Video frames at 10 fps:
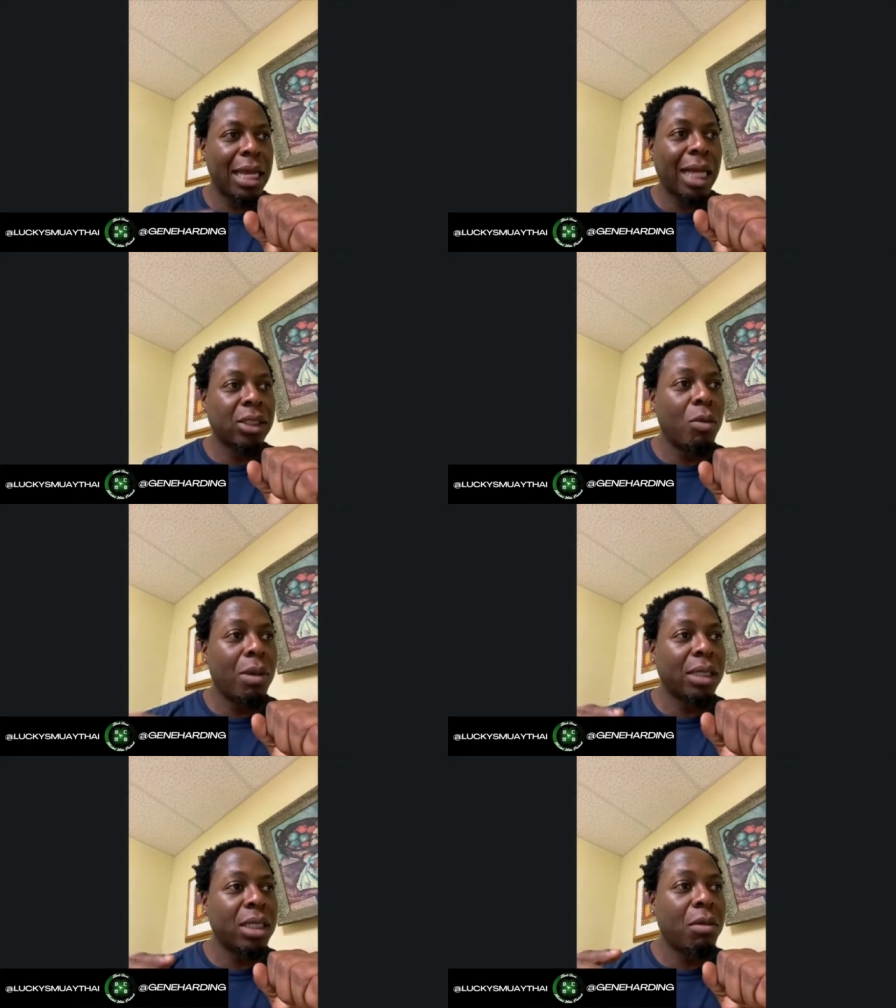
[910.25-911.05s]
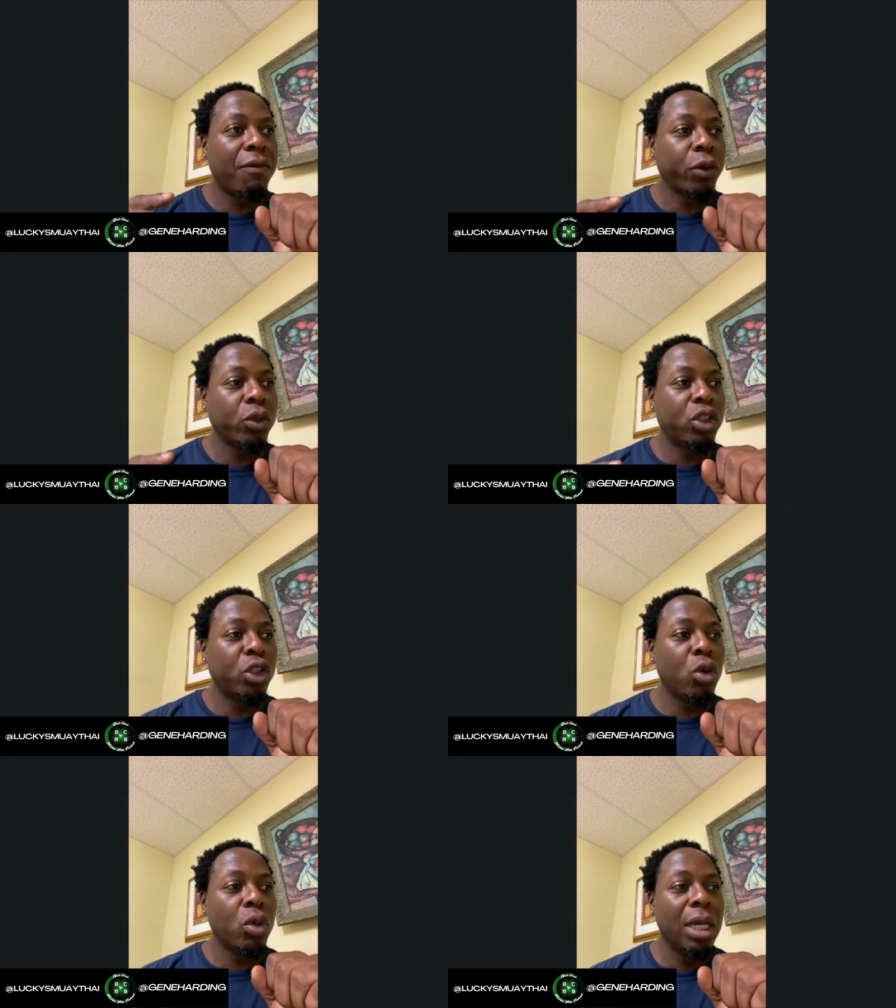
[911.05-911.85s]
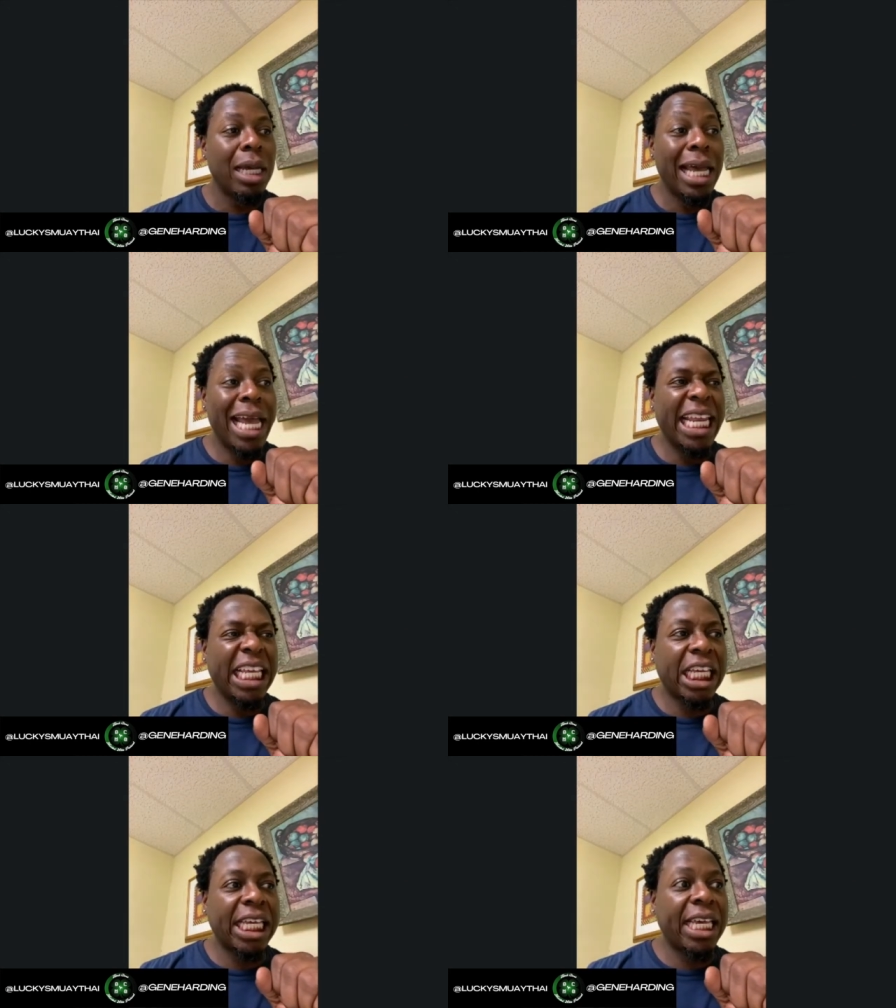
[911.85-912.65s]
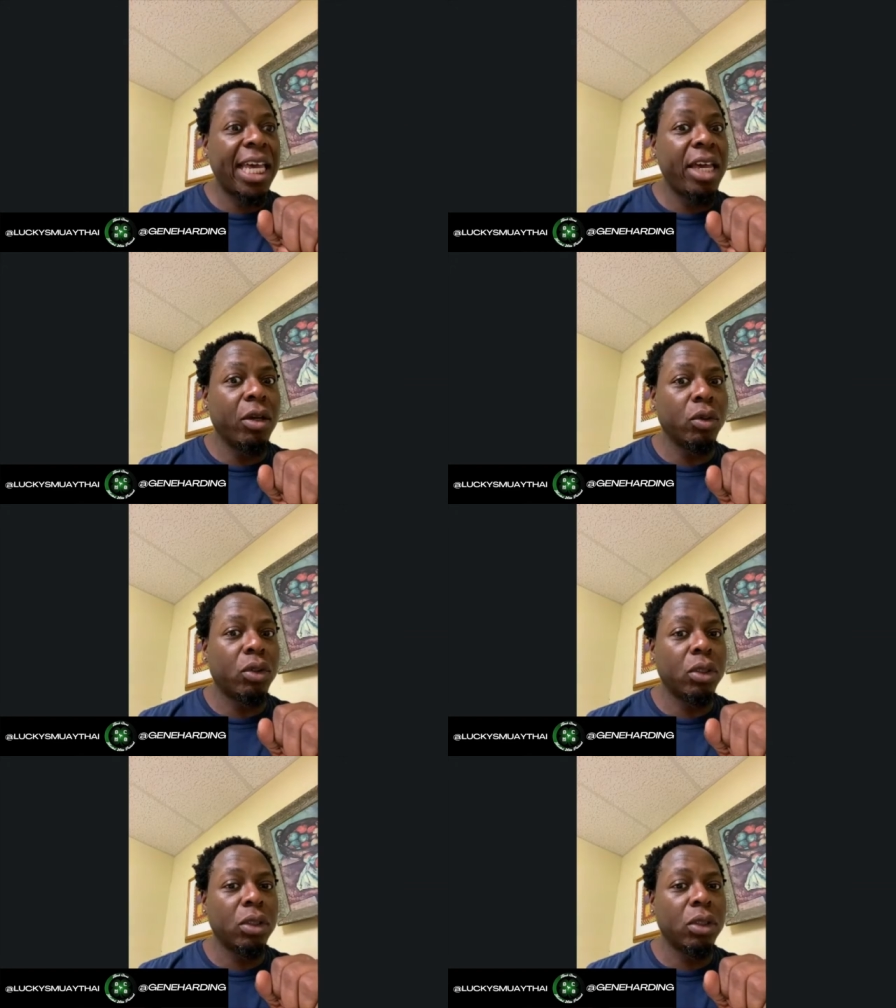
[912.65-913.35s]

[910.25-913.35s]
I tell my first joke, and it kills.